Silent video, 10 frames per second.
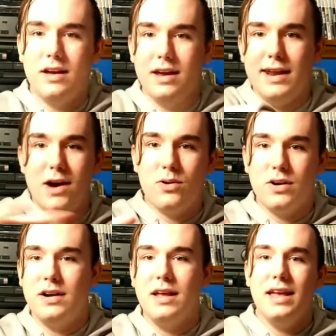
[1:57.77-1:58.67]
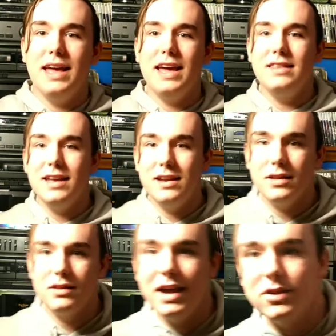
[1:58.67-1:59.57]
and then
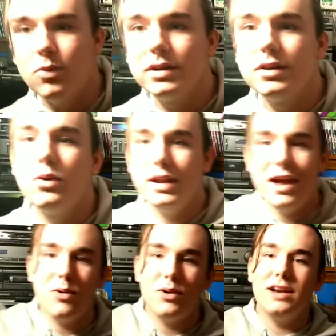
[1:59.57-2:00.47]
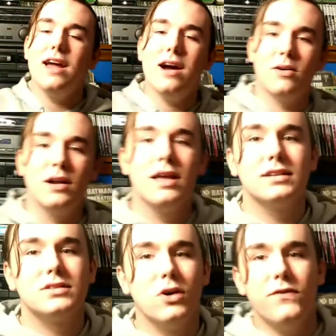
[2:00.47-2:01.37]
the other one can hold an hour and an hour.
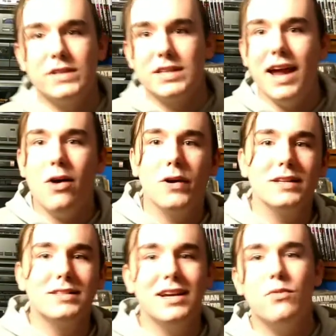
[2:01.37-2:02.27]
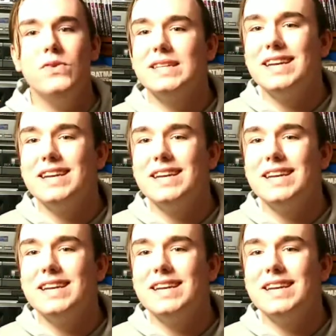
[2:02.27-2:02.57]
So if it's an hour, let's say a movie's an